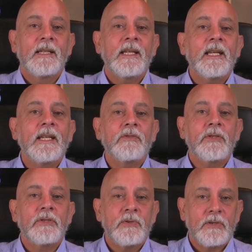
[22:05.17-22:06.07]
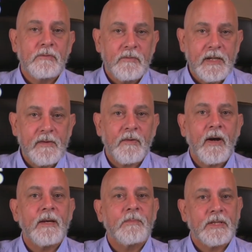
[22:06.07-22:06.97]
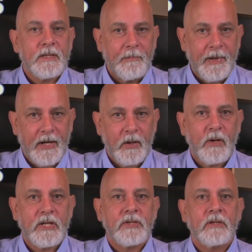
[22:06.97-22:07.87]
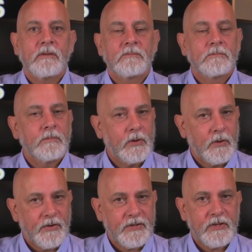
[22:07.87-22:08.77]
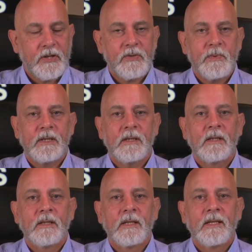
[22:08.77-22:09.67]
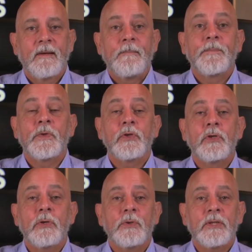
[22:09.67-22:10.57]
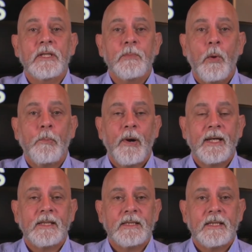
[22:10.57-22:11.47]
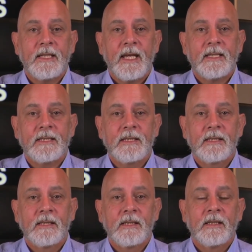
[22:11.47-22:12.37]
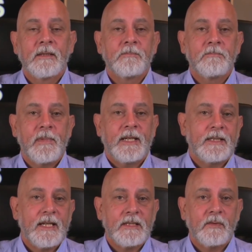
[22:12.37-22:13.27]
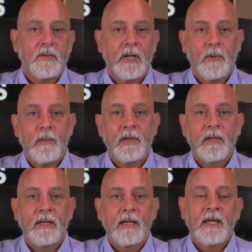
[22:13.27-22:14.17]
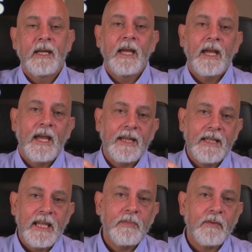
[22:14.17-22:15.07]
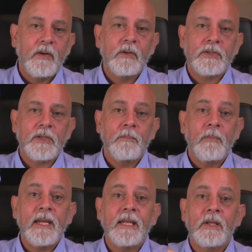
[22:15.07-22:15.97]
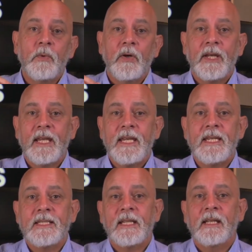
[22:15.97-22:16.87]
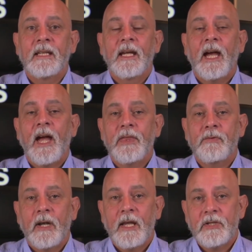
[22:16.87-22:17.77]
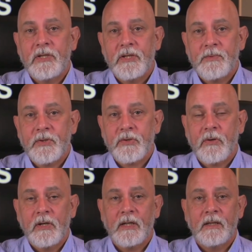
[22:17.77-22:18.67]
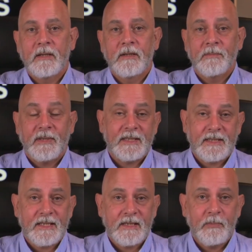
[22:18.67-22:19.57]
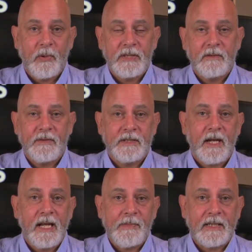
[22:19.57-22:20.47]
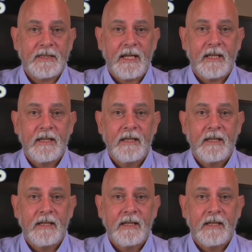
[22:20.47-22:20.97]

introduce a reframe as a better question, not as a judgment, choose a small practice to test, make a date to follow up, and keep the focus on making the work easier and the relationship stronger, because that's the point of the dynamics deck.